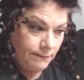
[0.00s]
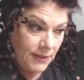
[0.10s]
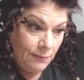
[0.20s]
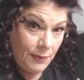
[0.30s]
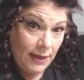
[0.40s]
He
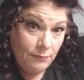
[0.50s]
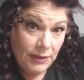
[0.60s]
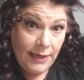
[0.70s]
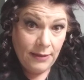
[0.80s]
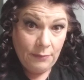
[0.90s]

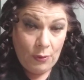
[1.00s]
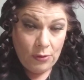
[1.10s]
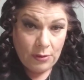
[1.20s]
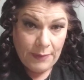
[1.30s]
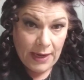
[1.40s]
played in a
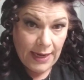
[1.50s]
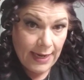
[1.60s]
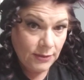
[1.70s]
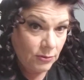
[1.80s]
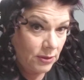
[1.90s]
polka band,
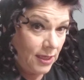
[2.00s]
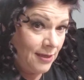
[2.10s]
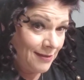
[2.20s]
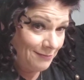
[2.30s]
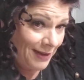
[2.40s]

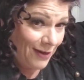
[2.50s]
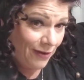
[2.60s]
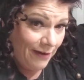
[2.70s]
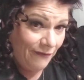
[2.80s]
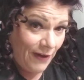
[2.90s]
actually. My
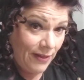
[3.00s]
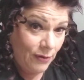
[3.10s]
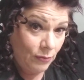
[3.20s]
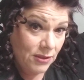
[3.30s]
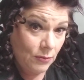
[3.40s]
grandfather
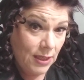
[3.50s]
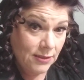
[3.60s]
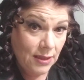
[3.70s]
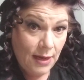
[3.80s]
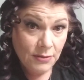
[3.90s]
was a
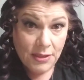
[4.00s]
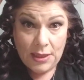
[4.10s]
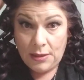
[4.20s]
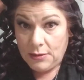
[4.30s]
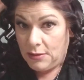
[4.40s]

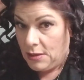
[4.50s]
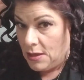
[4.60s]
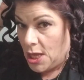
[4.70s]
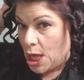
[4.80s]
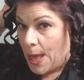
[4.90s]
Weslowski.
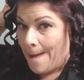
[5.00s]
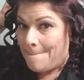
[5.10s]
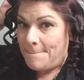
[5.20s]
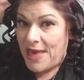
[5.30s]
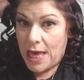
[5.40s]

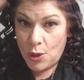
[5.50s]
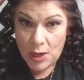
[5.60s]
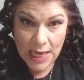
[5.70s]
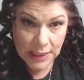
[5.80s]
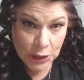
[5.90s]

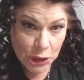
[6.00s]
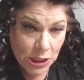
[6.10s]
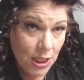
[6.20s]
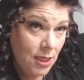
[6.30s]
Polish.